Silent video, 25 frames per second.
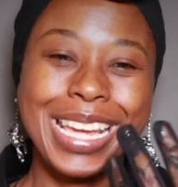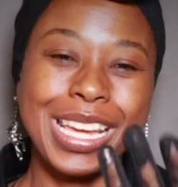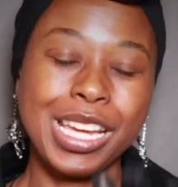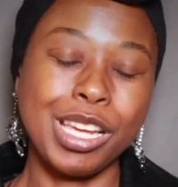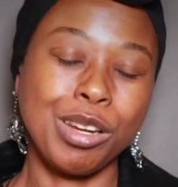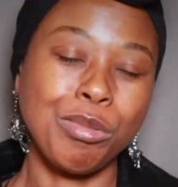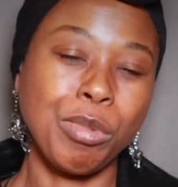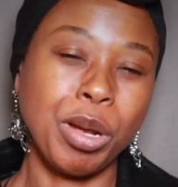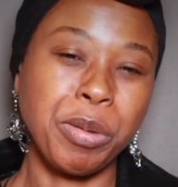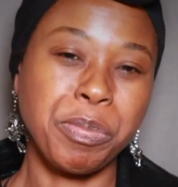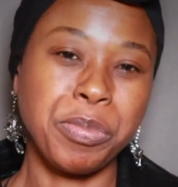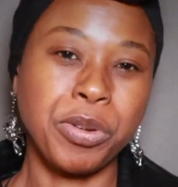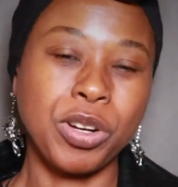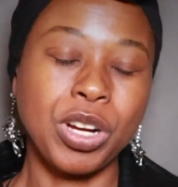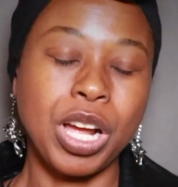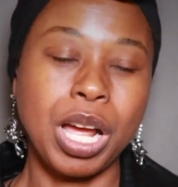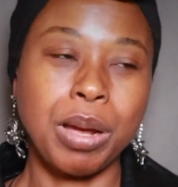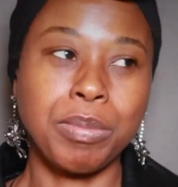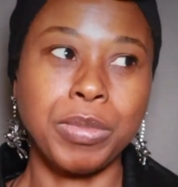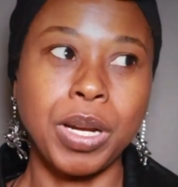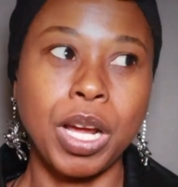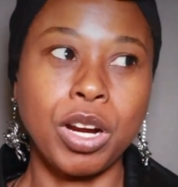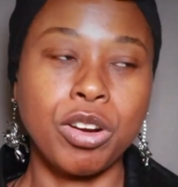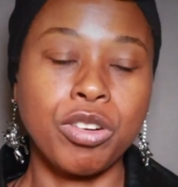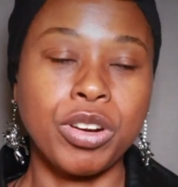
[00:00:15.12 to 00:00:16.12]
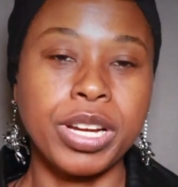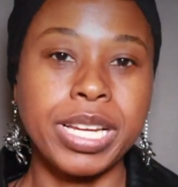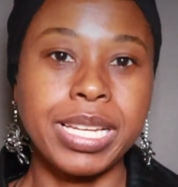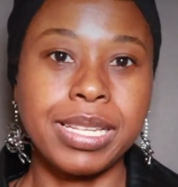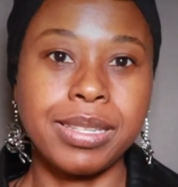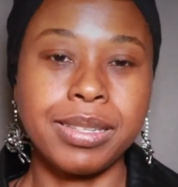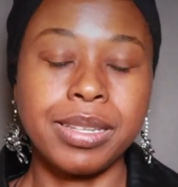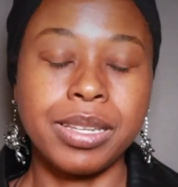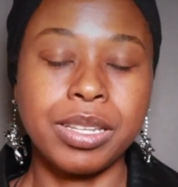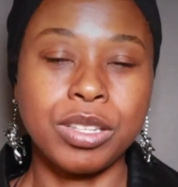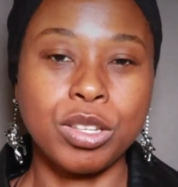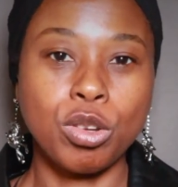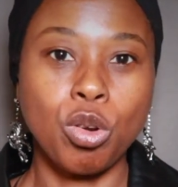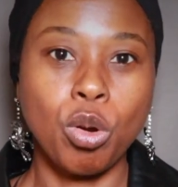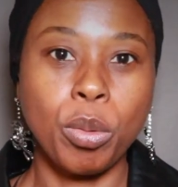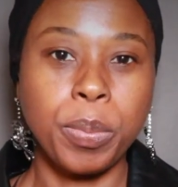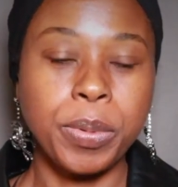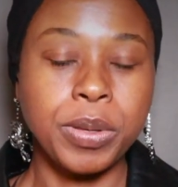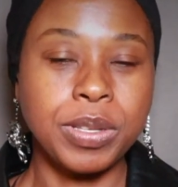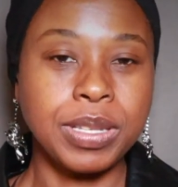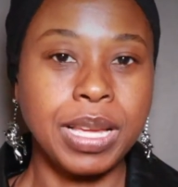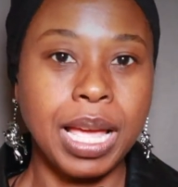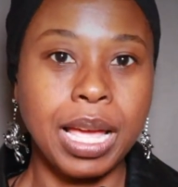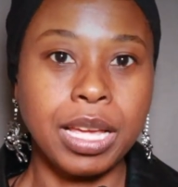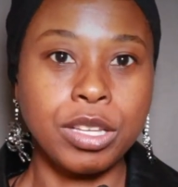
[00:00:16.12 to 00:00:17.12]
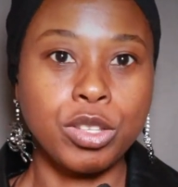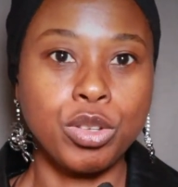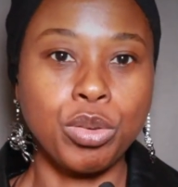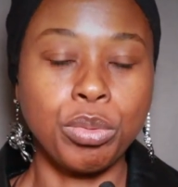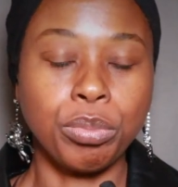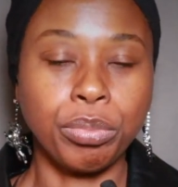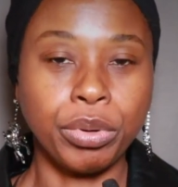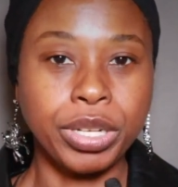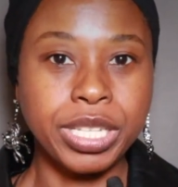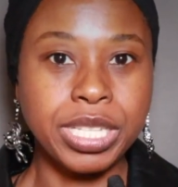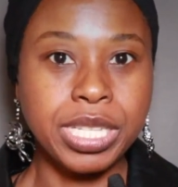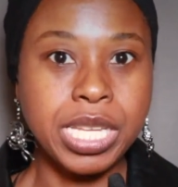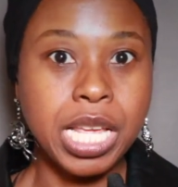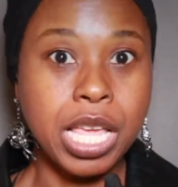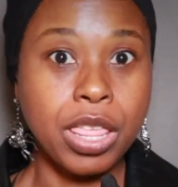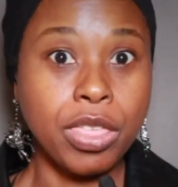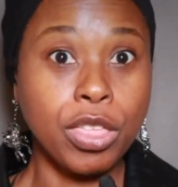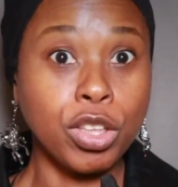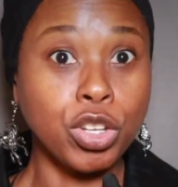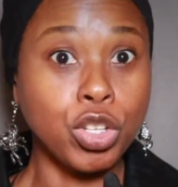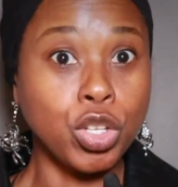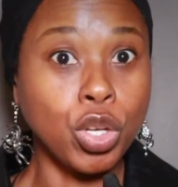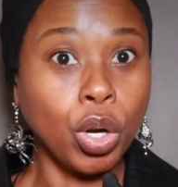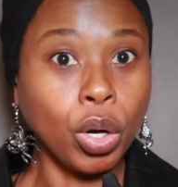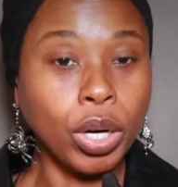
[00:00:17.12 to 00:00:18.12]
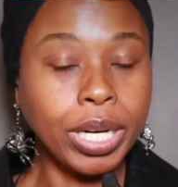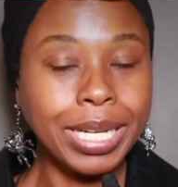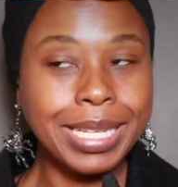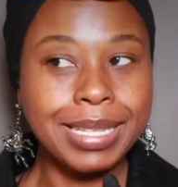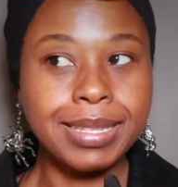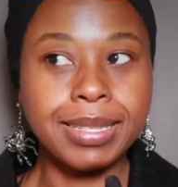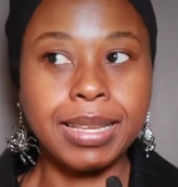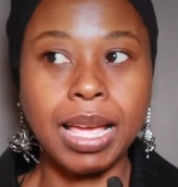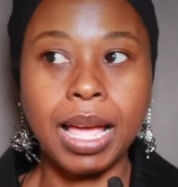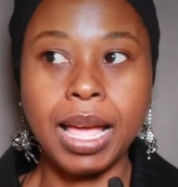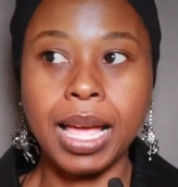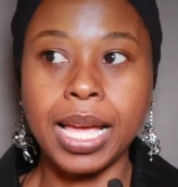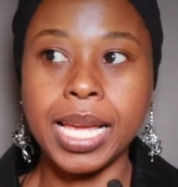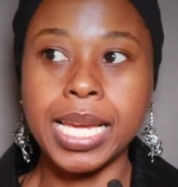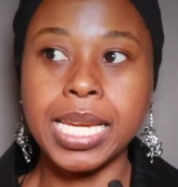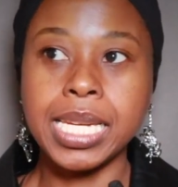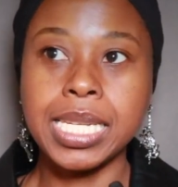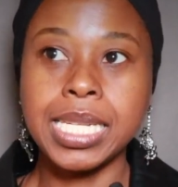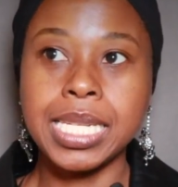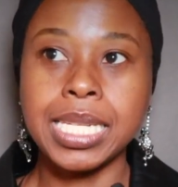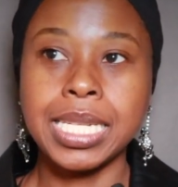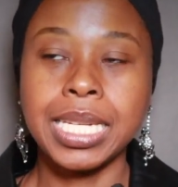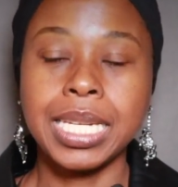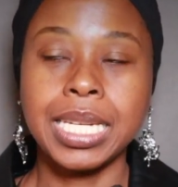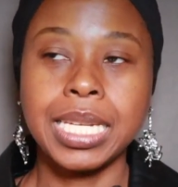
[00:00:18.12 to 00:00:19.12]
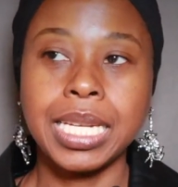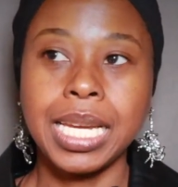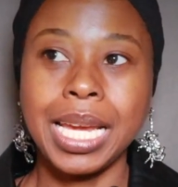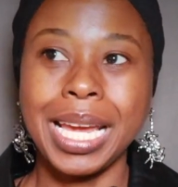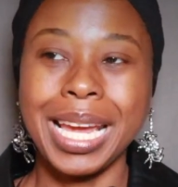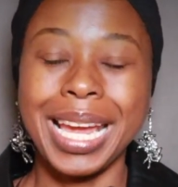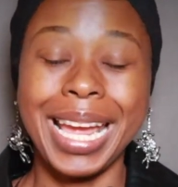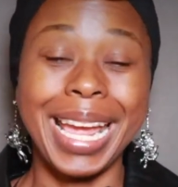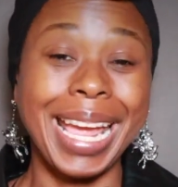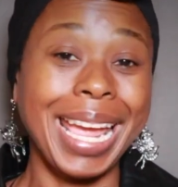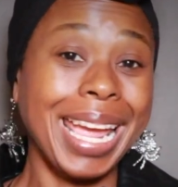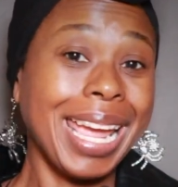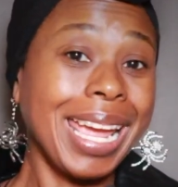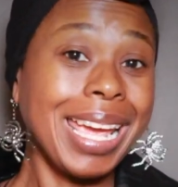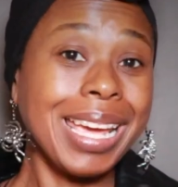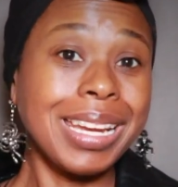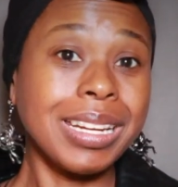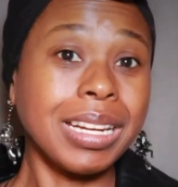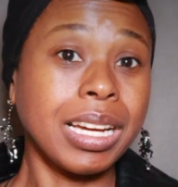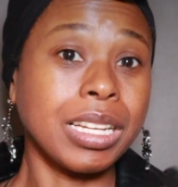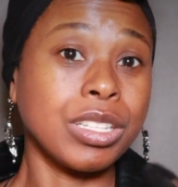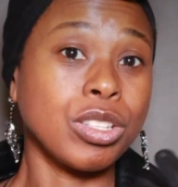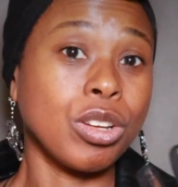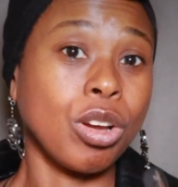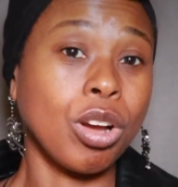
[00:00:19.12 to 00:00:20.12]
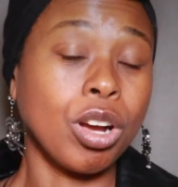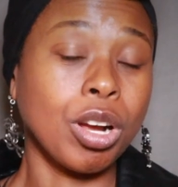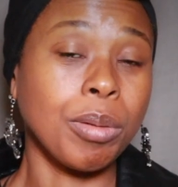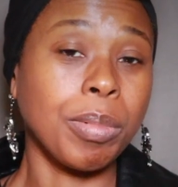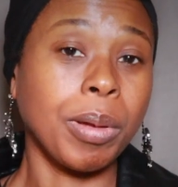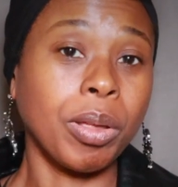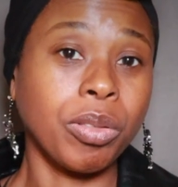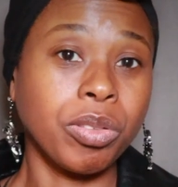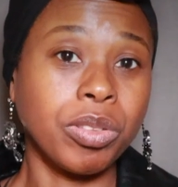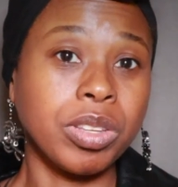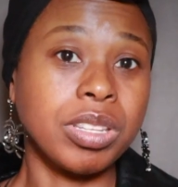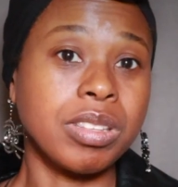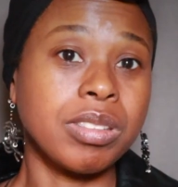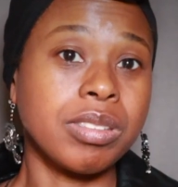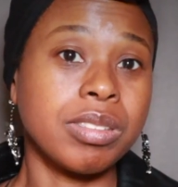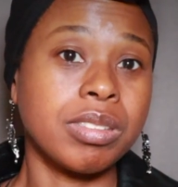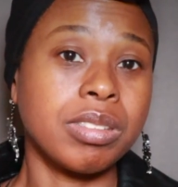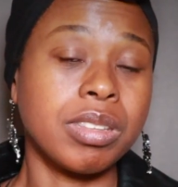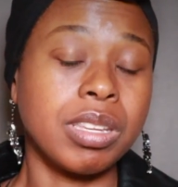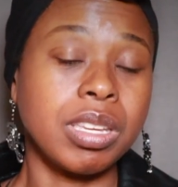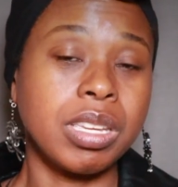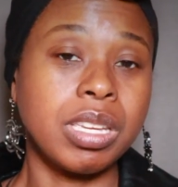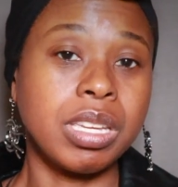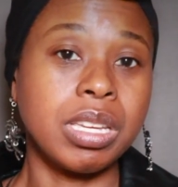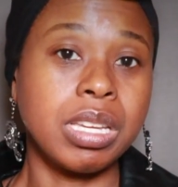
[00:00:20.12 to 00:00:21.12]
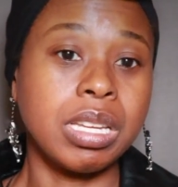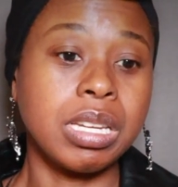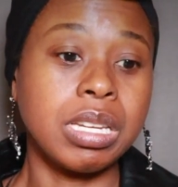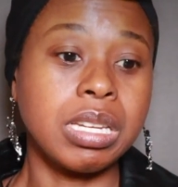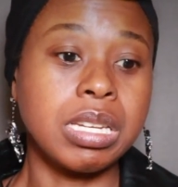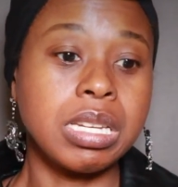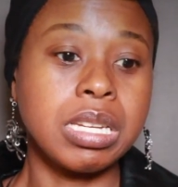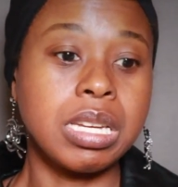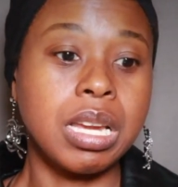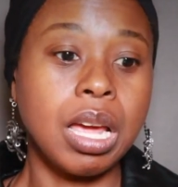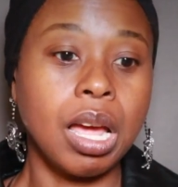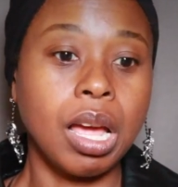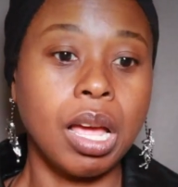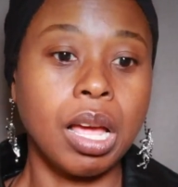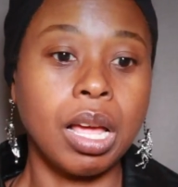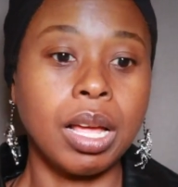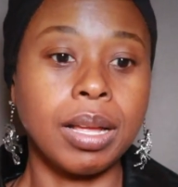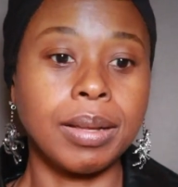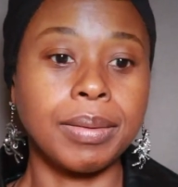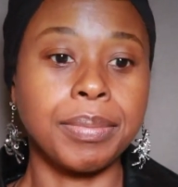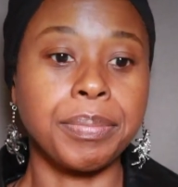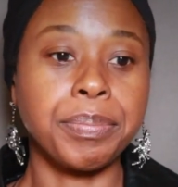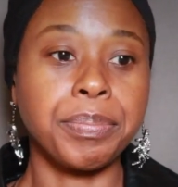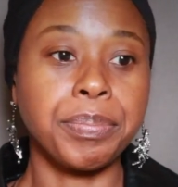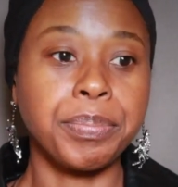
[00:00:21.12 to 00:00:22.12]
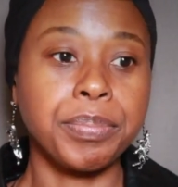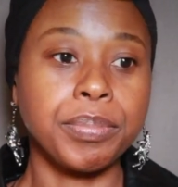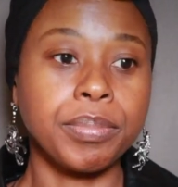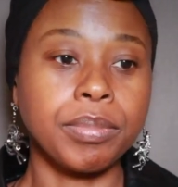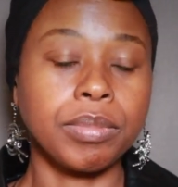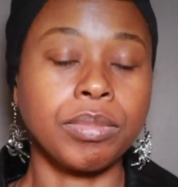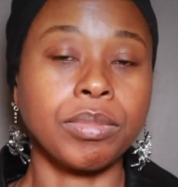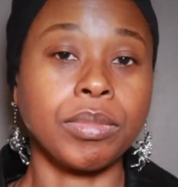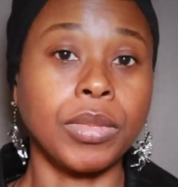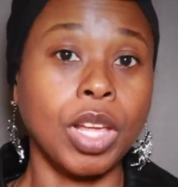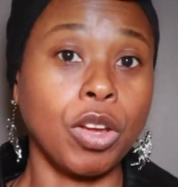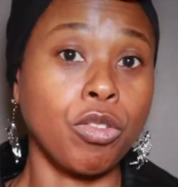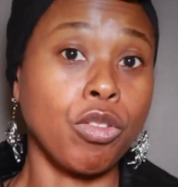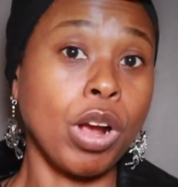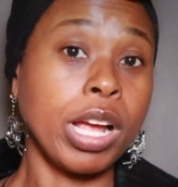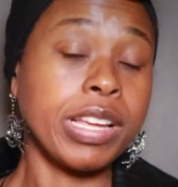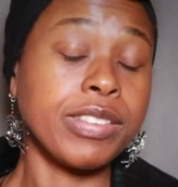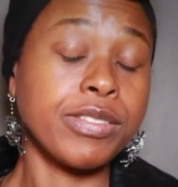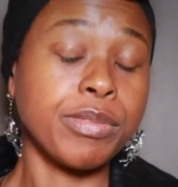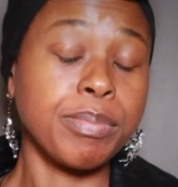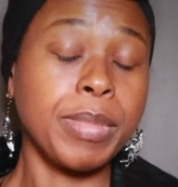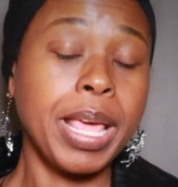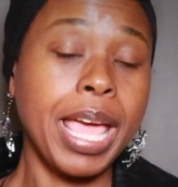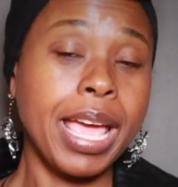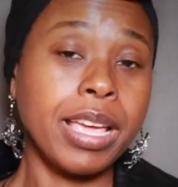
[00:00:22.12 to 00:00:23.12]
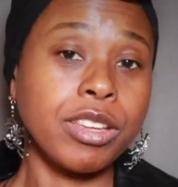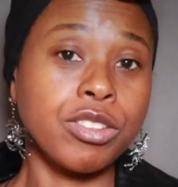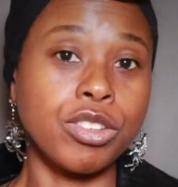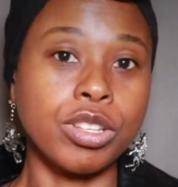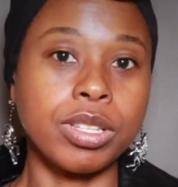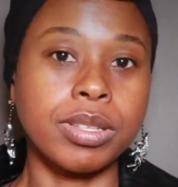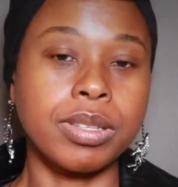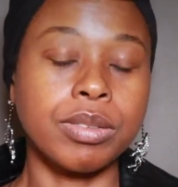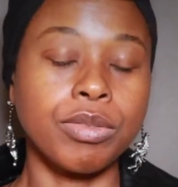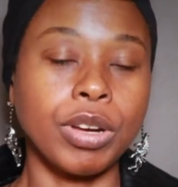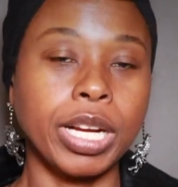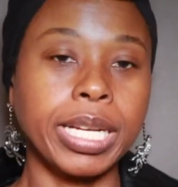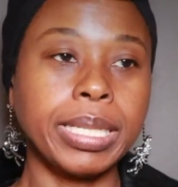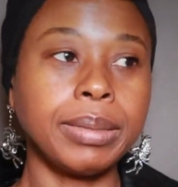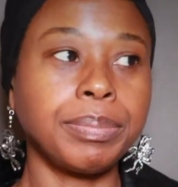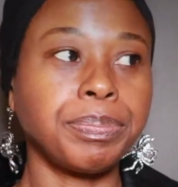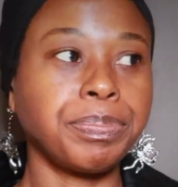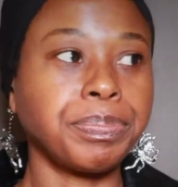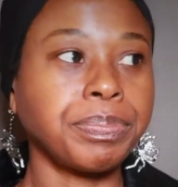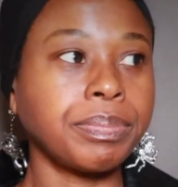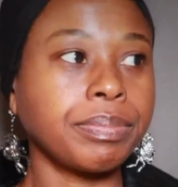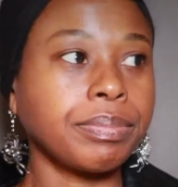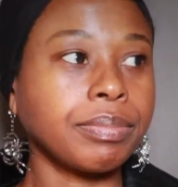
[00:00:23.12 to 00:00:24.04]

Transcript: in my book, I'm Not Crazy, A Scorpio's Guide to Embracing the Dark Side. And I talk about this in Rise from the Ashes, right?